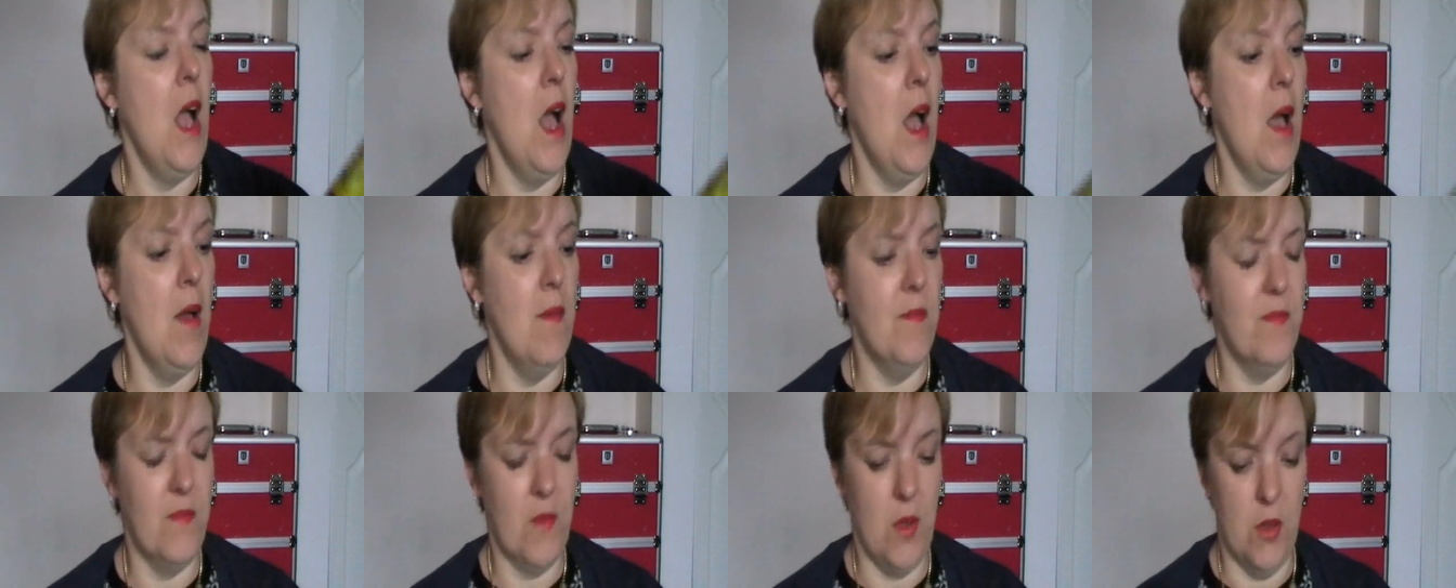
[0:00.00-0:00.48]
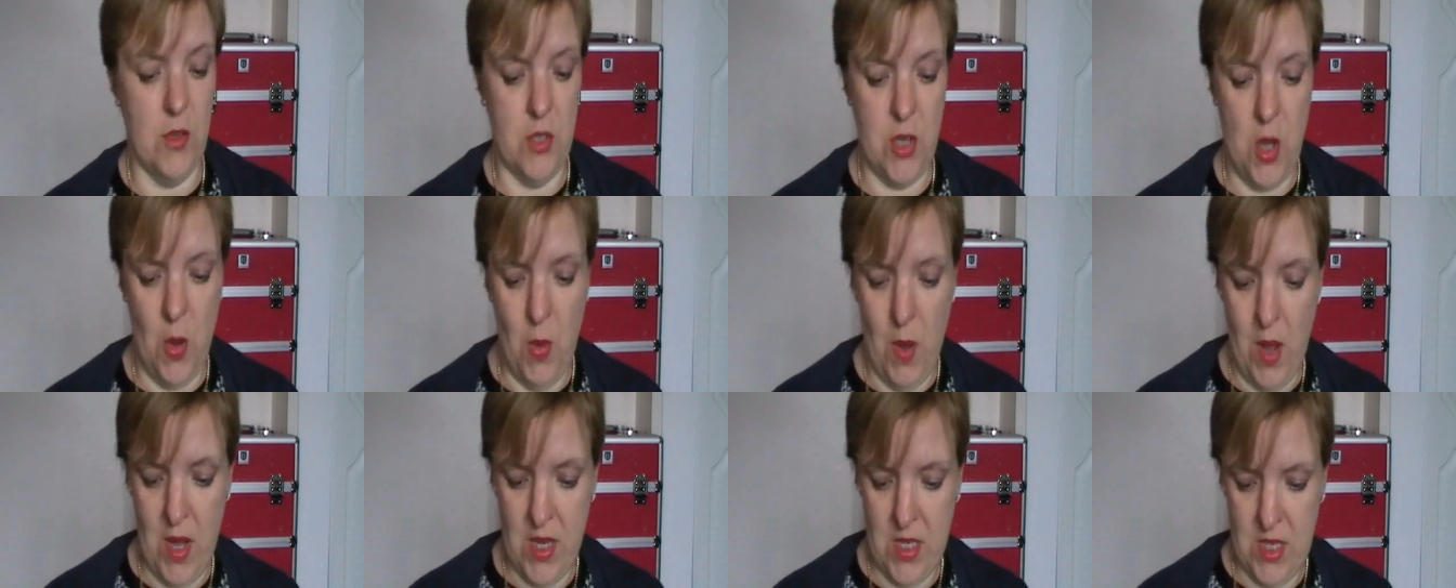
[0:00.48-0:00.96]
I've got
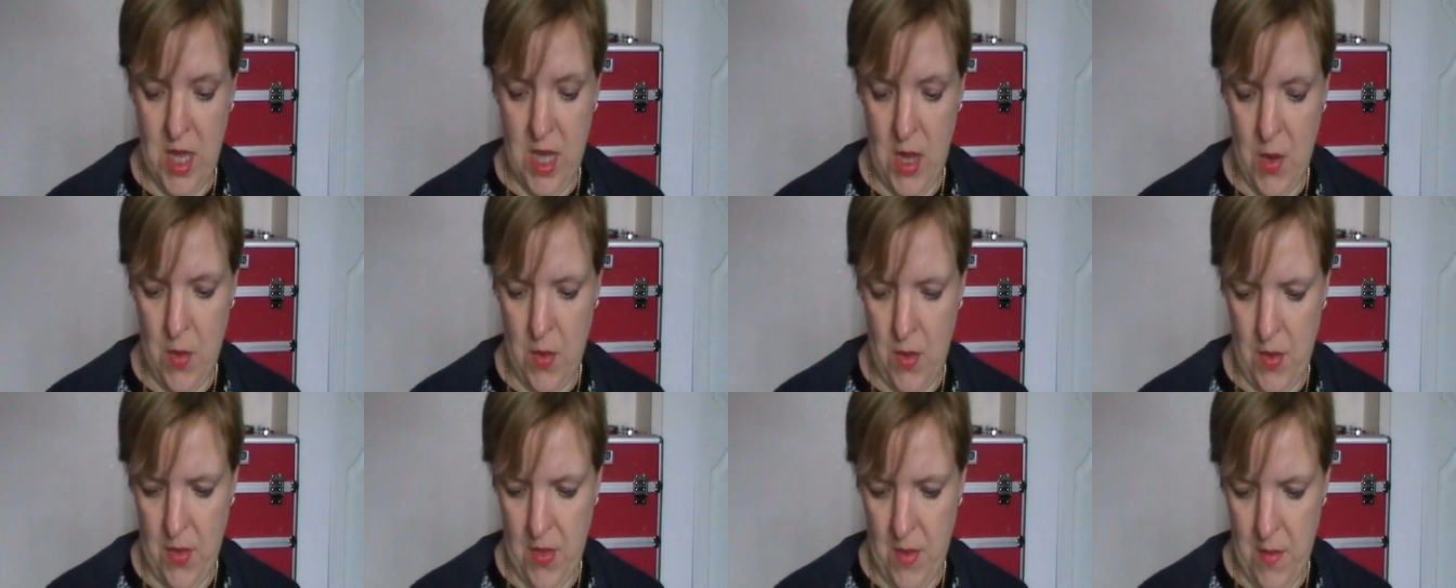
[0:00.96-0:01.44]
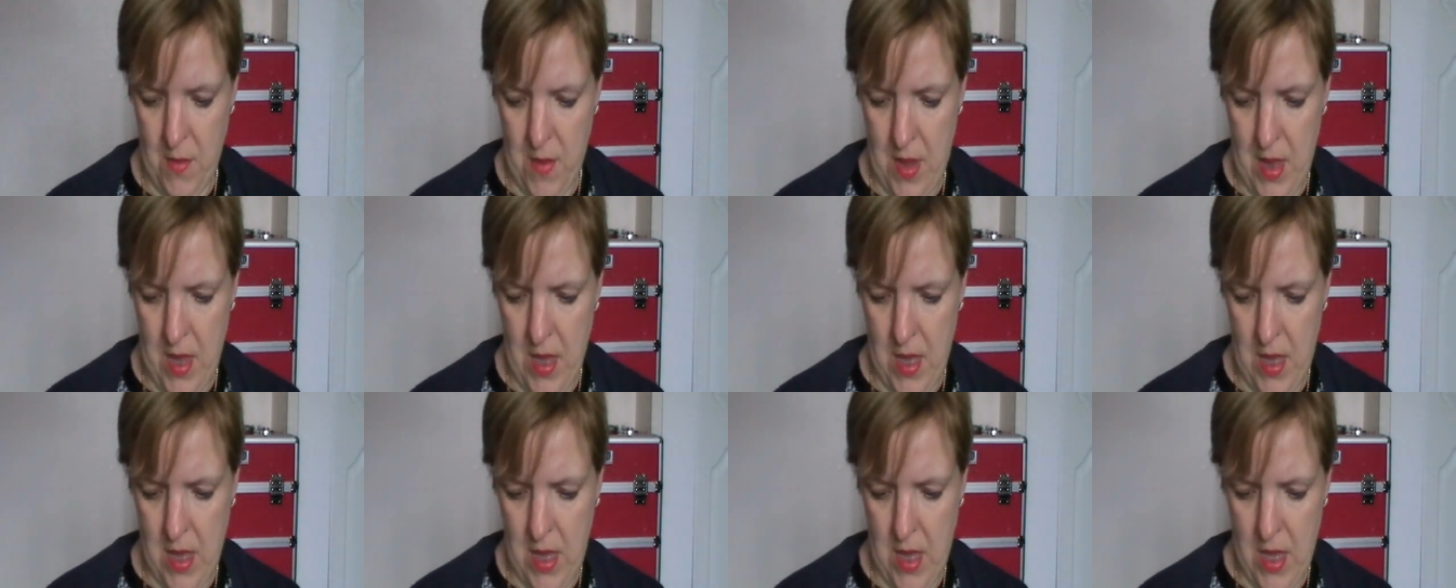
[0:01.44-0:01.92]
no idea what the
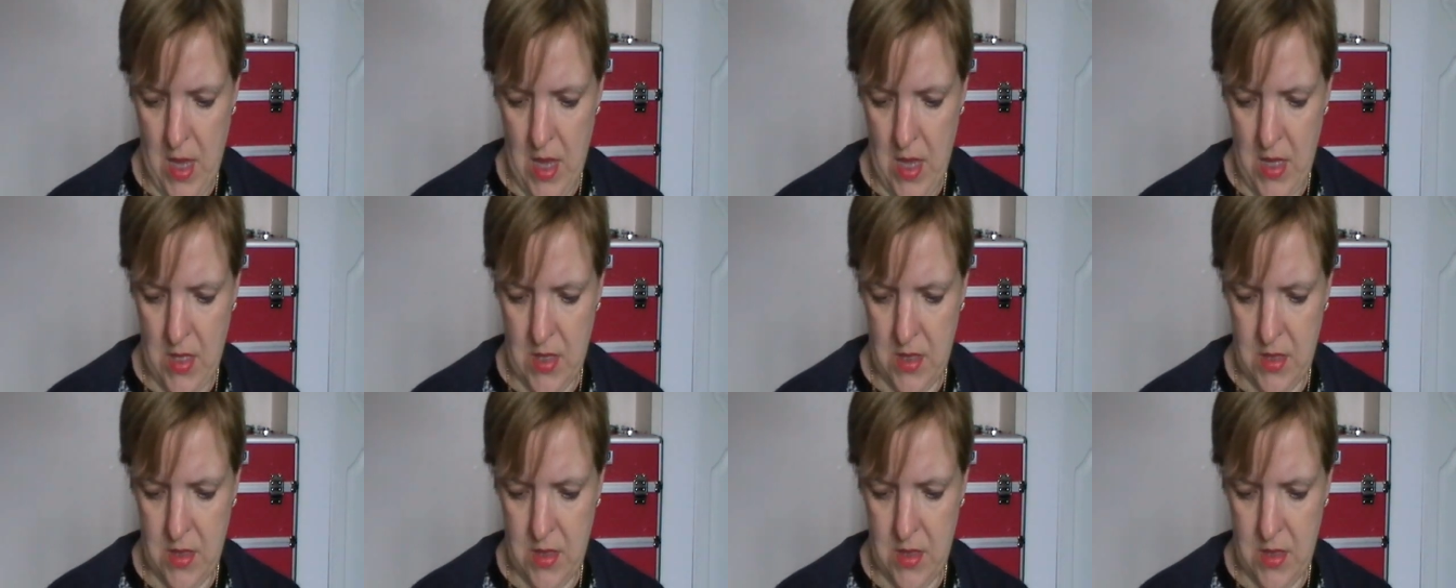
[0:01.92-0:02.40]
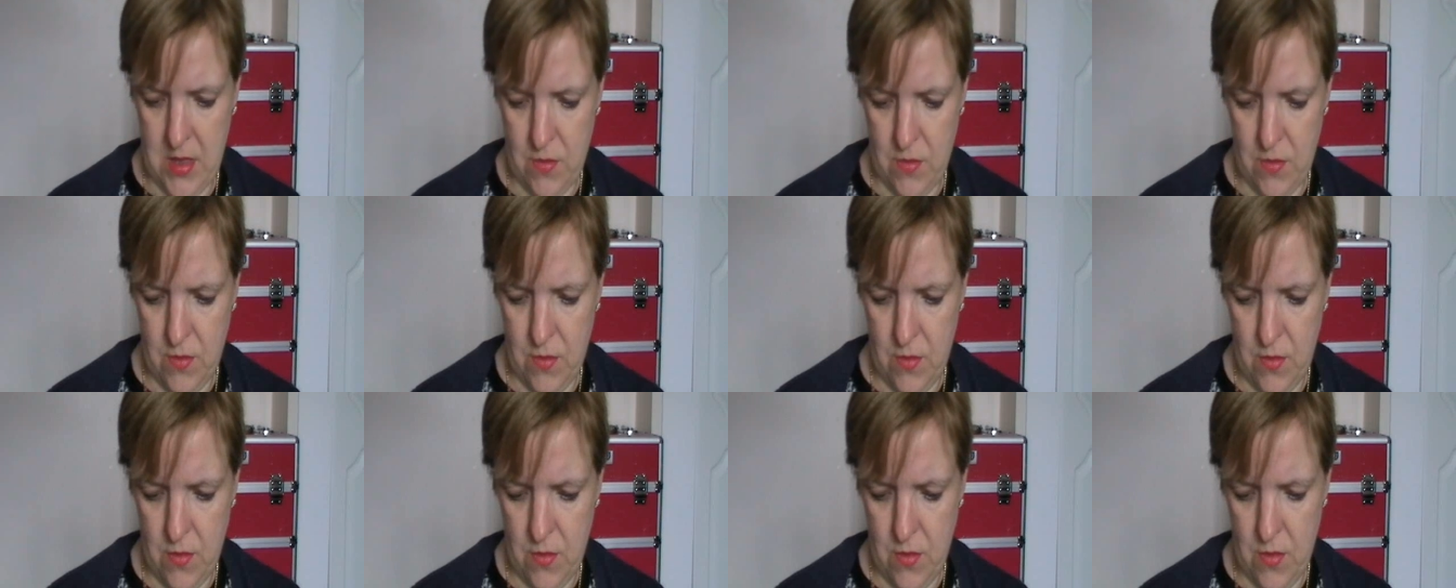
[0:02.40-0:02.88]
make is.
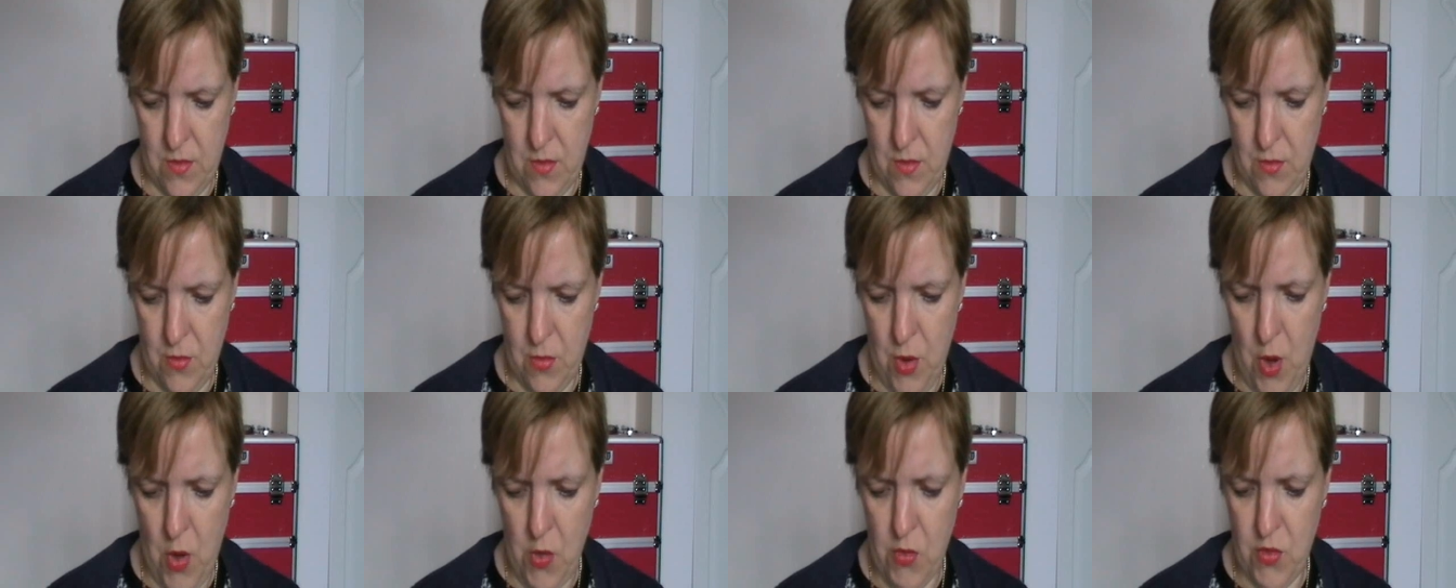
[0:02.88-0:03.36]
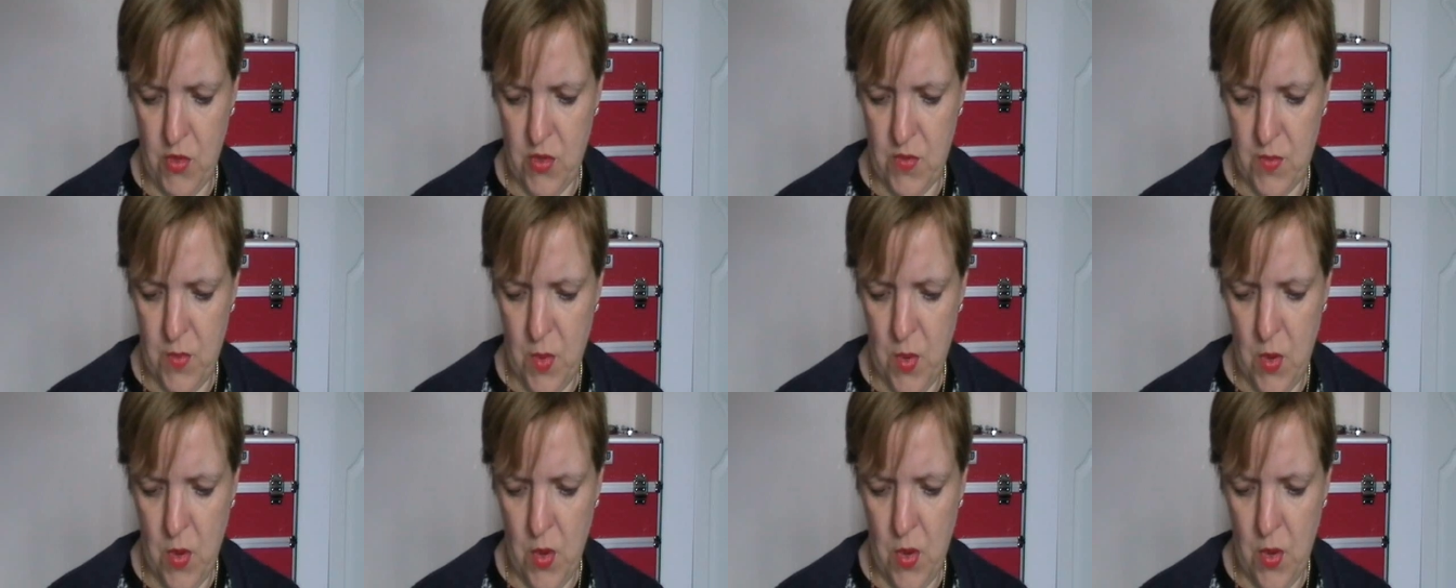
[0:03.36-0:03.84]

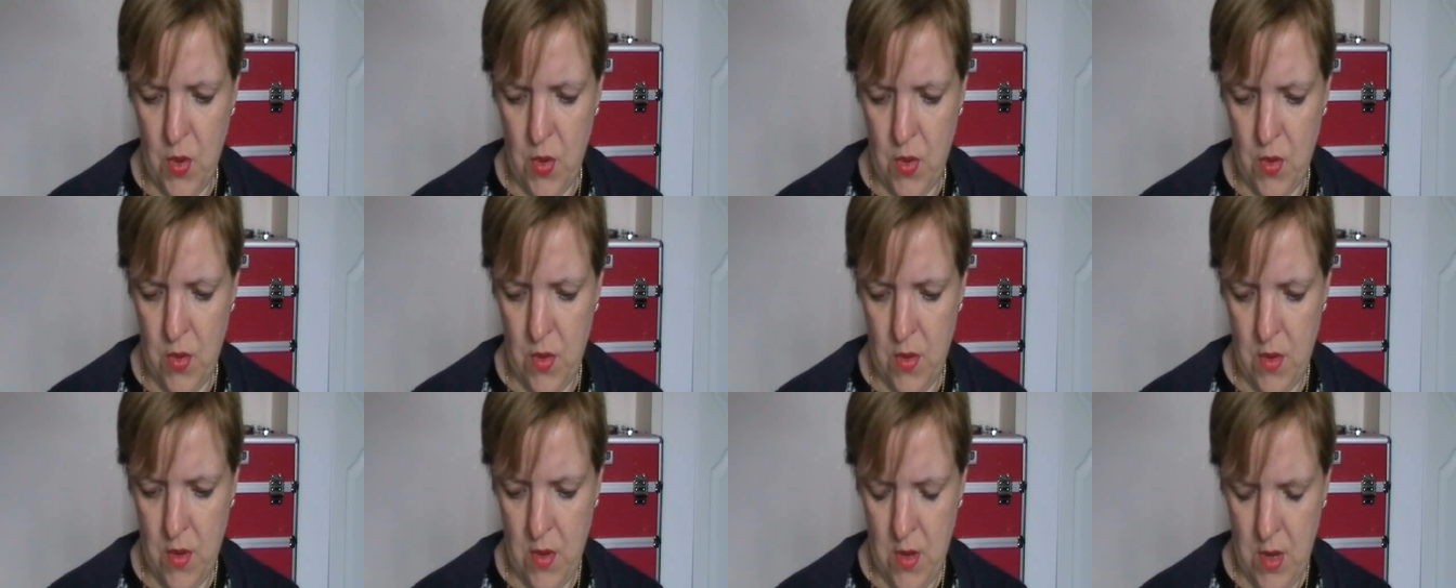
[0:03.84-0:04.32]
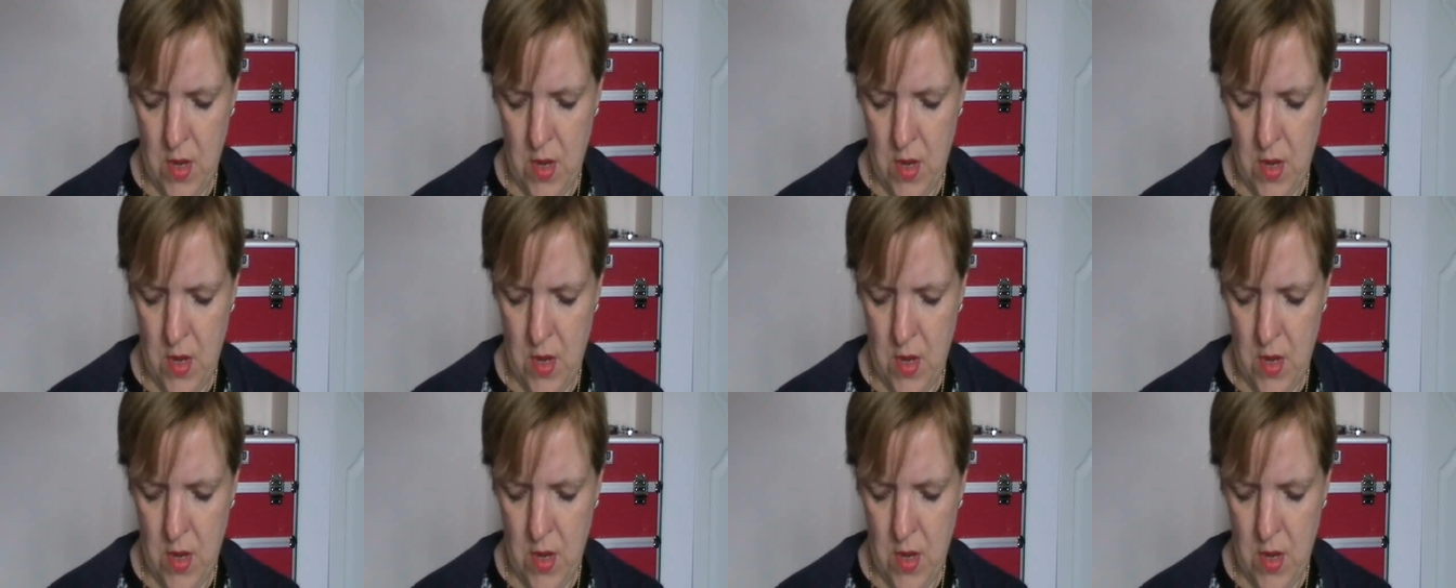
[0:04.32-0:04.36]
Rosemore?